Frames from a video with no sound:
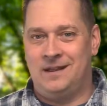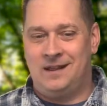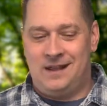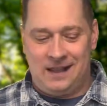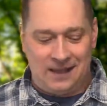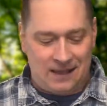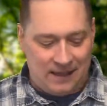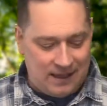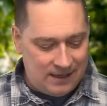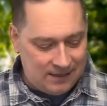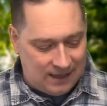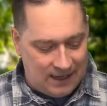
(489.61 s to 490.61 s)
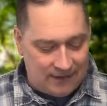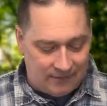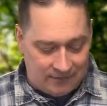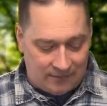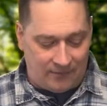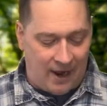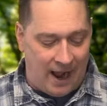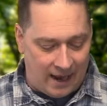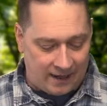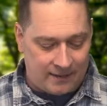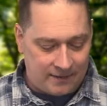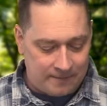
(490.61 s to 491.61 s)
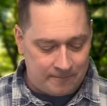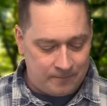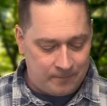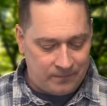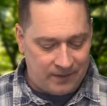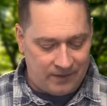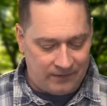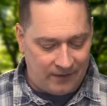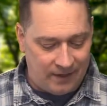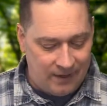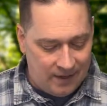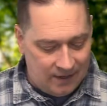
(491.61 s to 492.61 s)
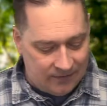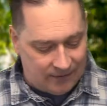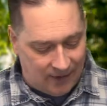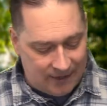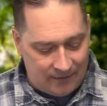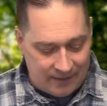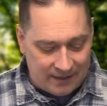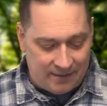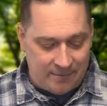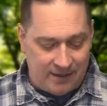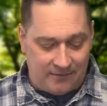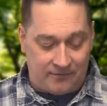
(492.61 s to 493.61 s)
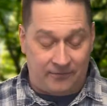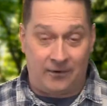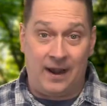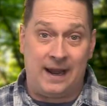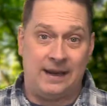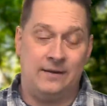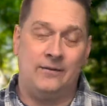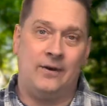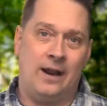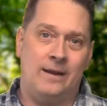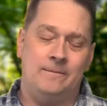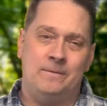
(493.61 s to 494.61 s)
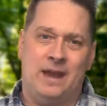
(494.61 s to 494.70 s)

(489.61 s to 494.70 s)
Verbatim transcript: He, he, he's the rock. He said, so I don't need to be afraid, right?